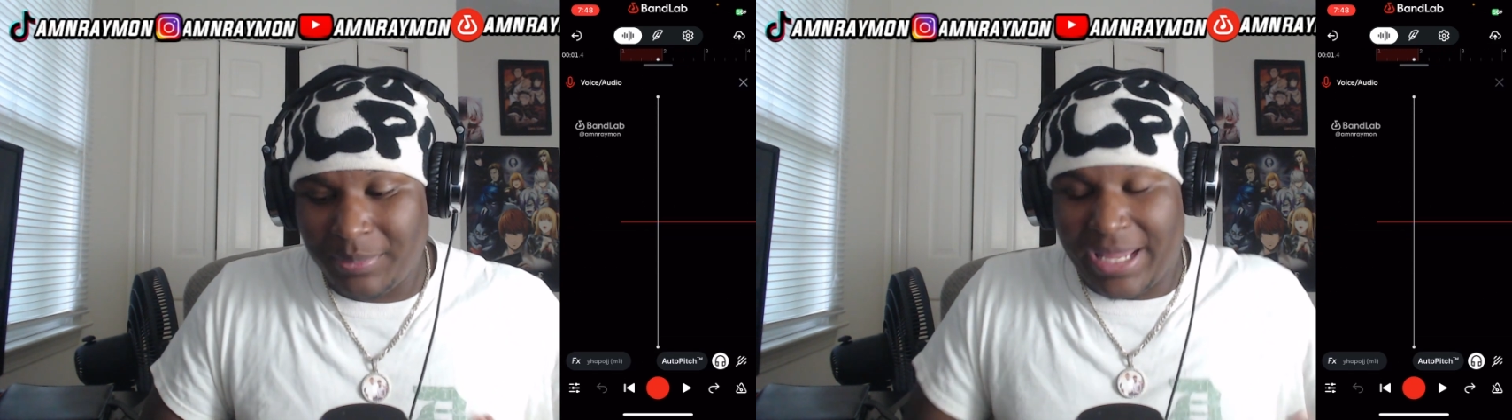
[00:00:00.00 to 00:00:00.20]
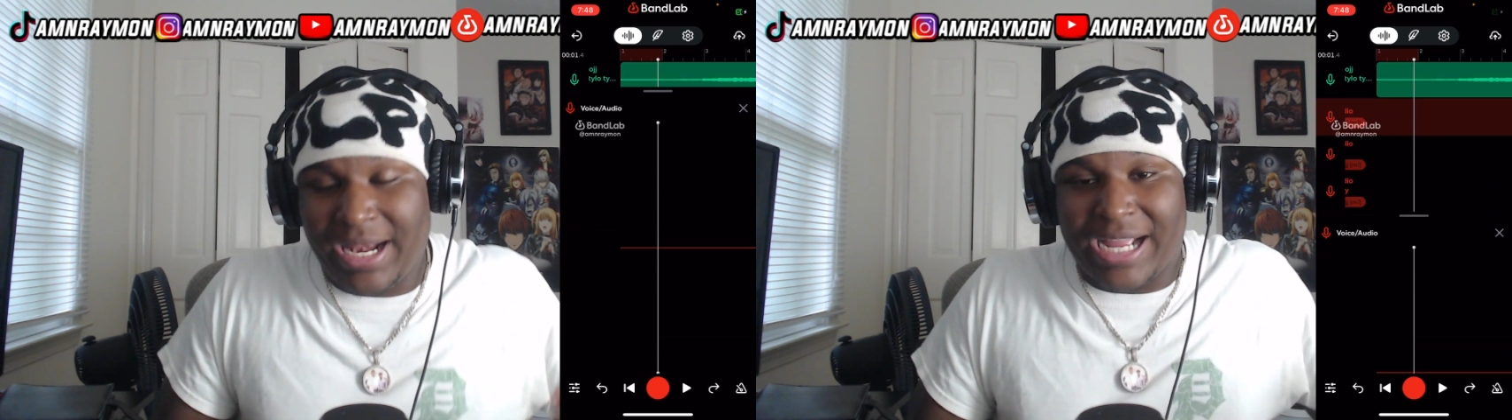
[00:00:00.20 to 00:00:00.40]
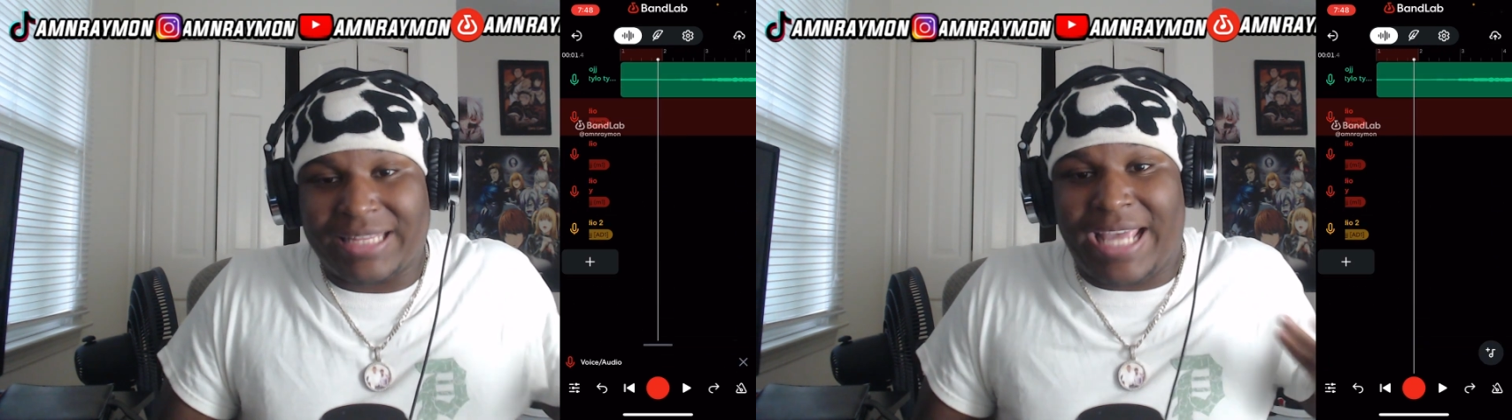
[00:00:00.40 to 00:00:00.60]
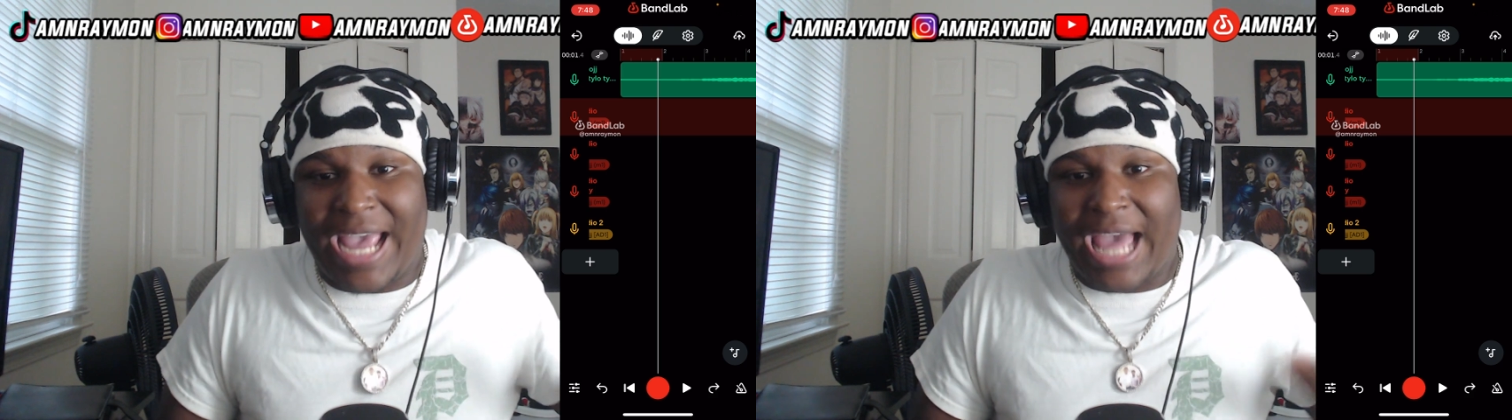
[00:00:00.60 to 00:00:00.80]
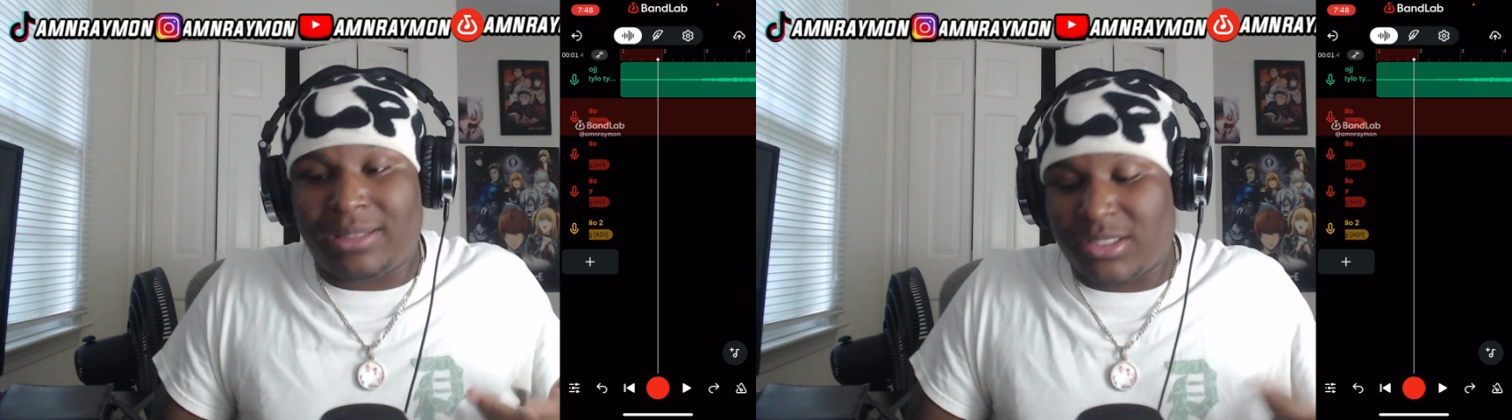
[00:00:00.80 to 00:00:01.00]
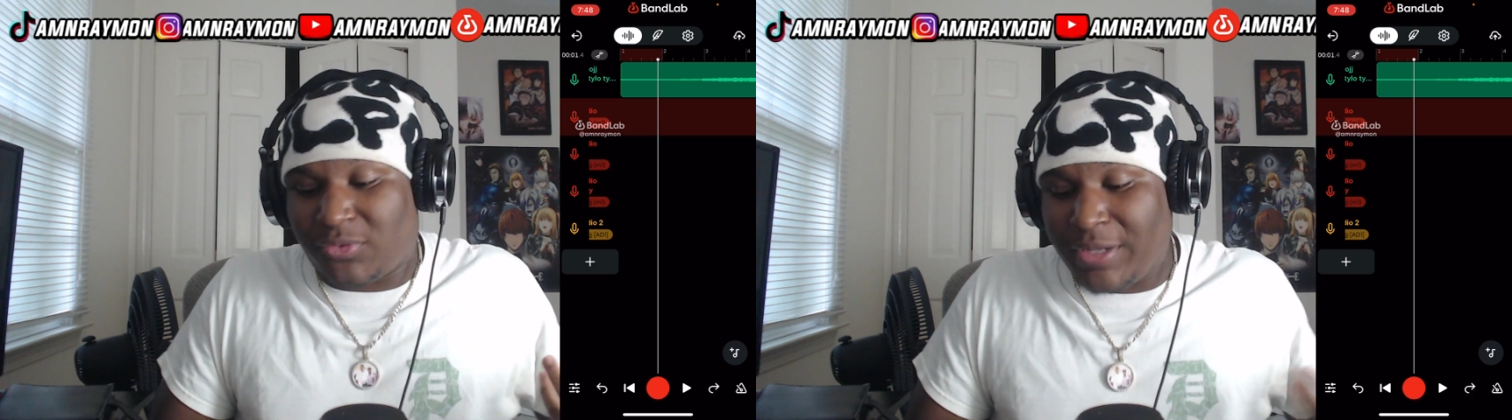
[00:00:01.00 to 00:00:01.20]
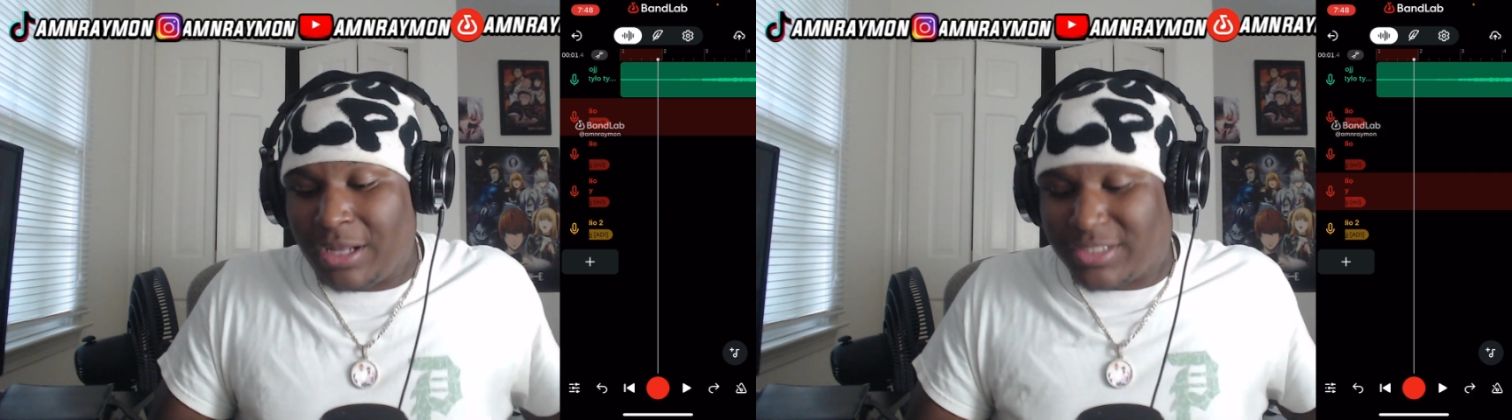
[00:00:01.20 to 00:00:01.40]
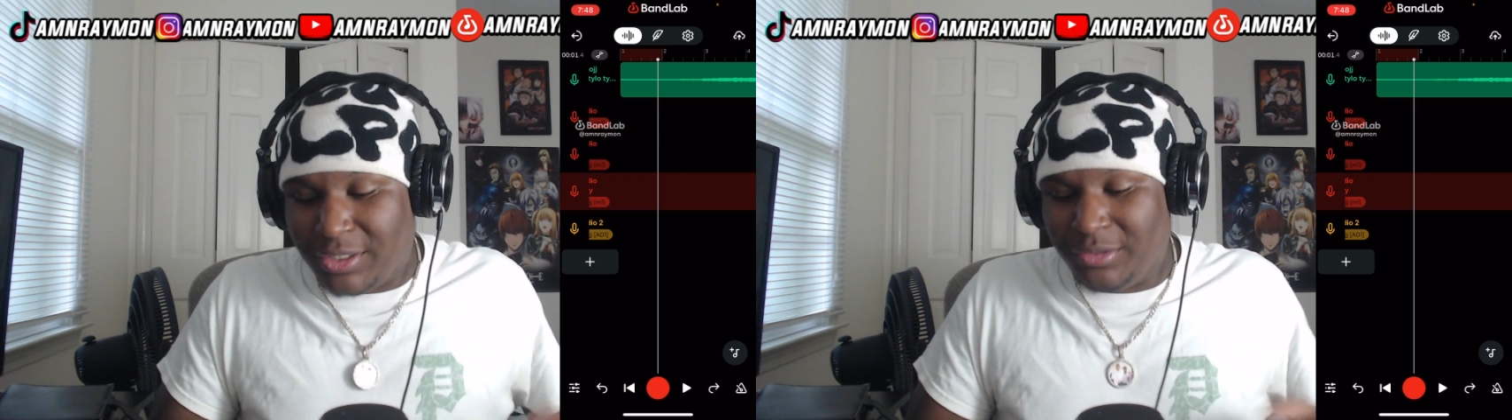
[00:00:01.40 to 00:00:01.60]
And I got the ad libs for y'all
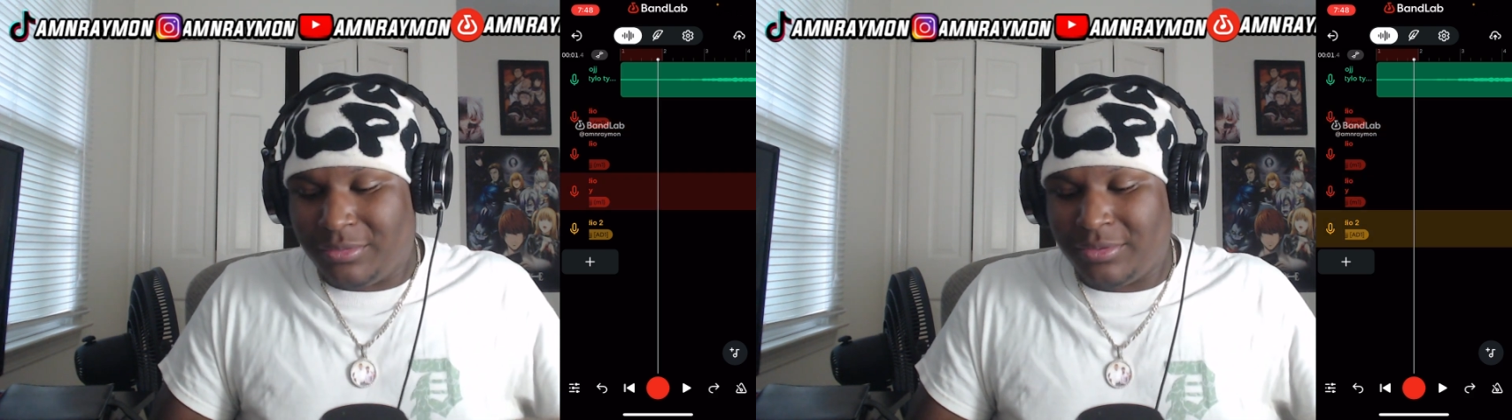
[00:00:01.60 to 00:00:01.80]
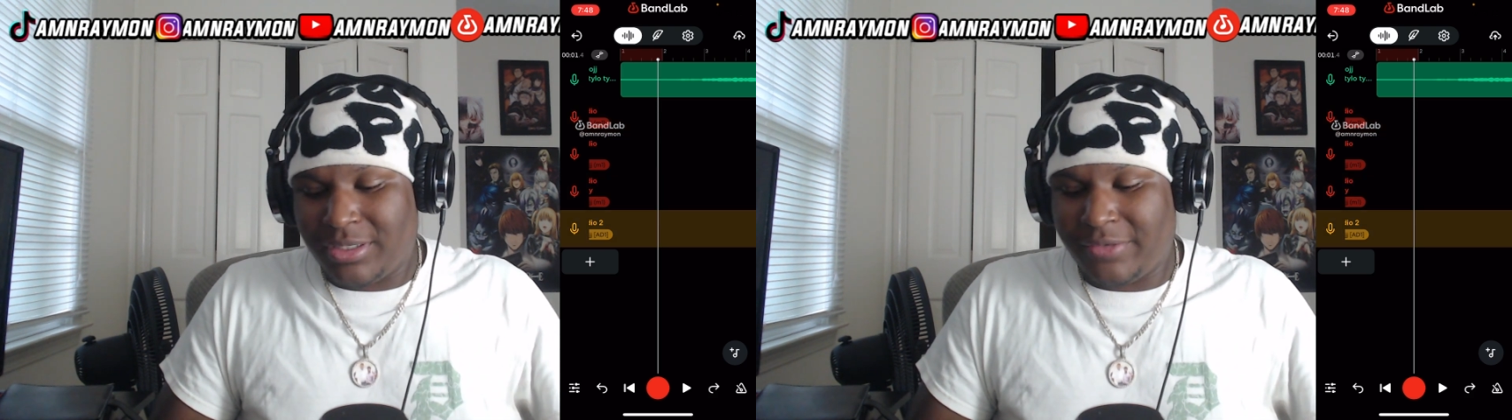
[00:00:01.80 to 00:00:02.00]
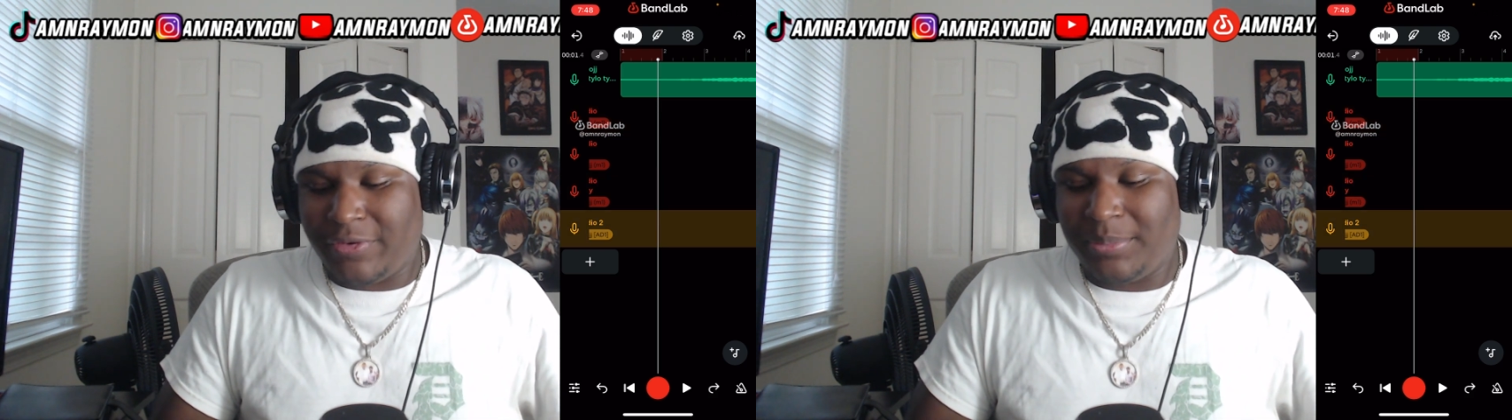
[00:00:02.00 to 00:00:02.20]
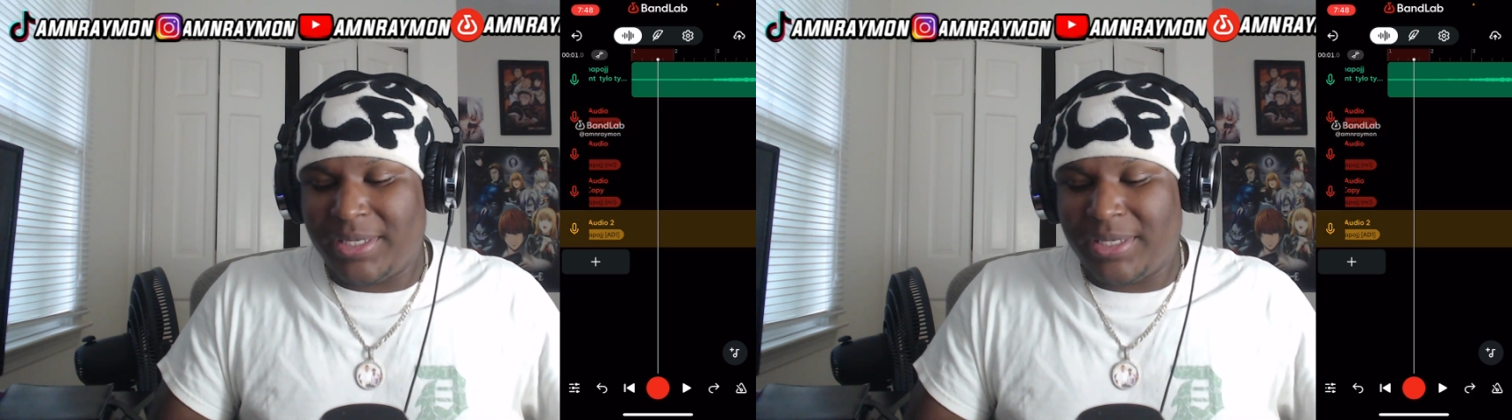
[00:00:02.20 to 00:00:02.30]
too. You feel me?